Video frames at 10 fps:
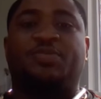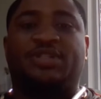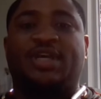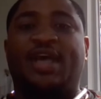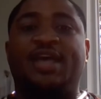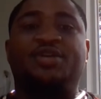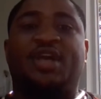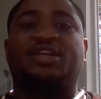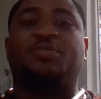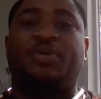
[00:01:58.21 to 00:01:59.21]
but say, hey, you
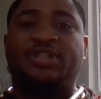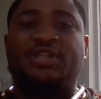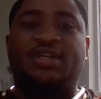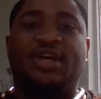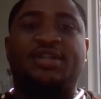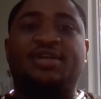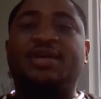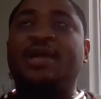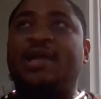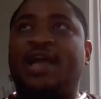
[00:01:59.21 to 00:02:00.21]
got your budget together?
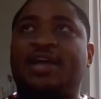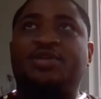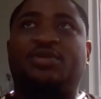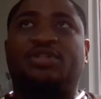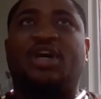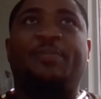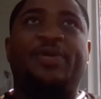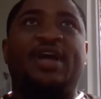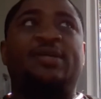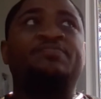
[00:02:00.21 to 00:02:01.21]
Hey, you're on top
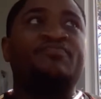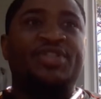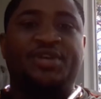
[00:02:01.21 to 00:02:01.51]
of that?